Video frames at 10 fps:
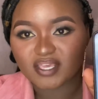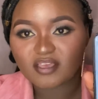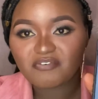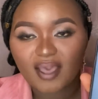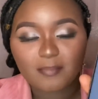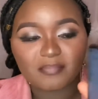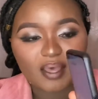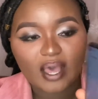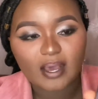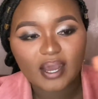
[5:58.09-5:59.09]
If
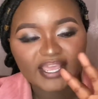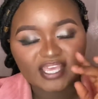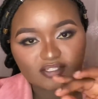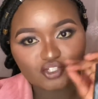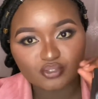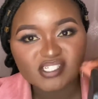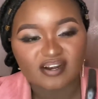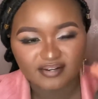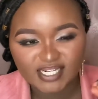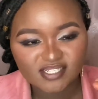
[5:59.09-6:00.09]
I can shoot
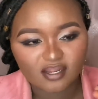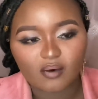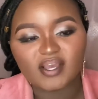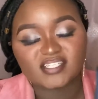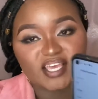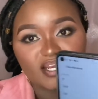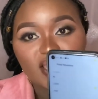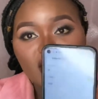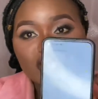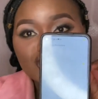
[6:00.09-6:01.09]
right now, it can
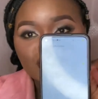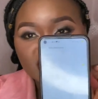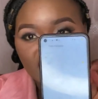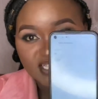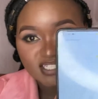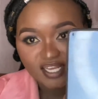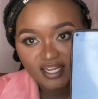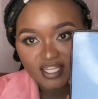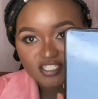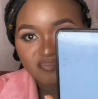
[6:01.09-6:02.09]
shoot at
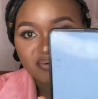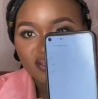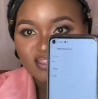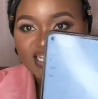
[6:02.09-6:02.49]
1080p. That's